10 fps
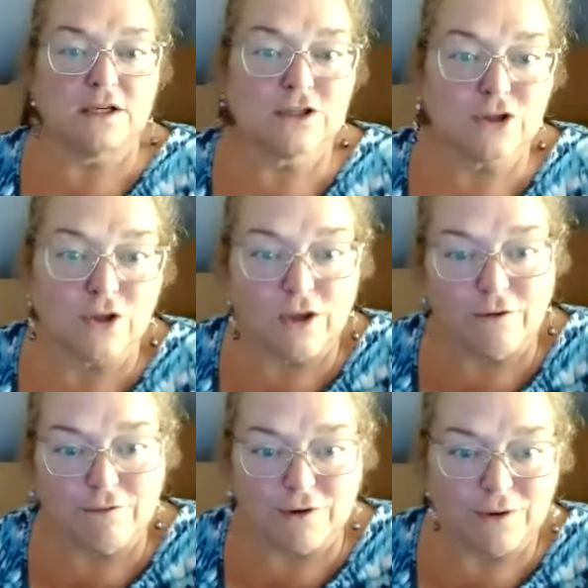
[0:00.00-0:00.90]
is
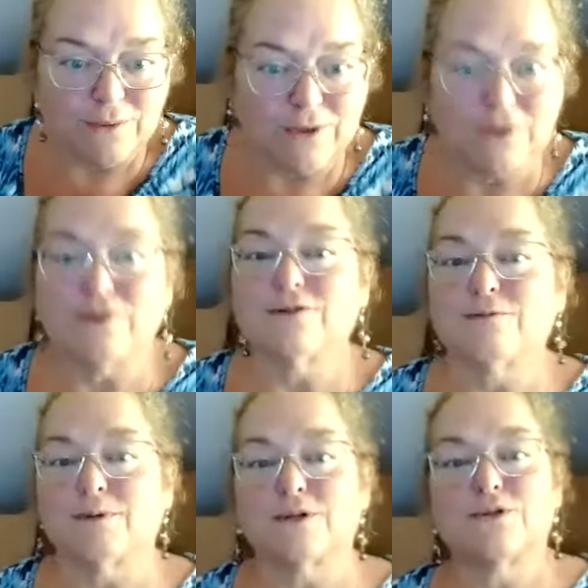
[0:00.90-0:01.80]
looking for you in a
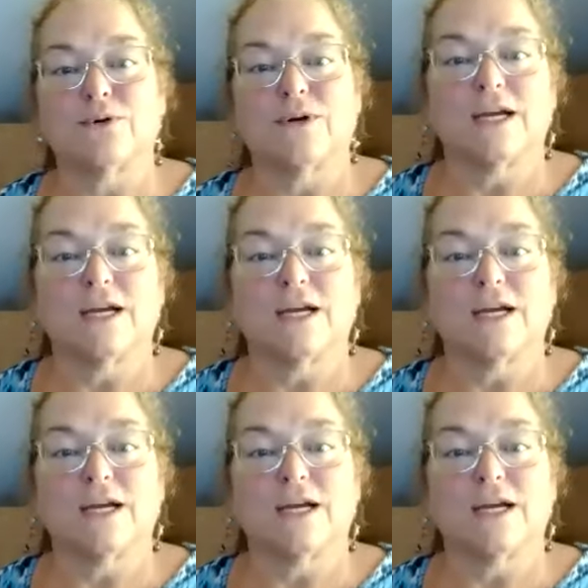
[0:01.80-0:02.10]
used bookstore,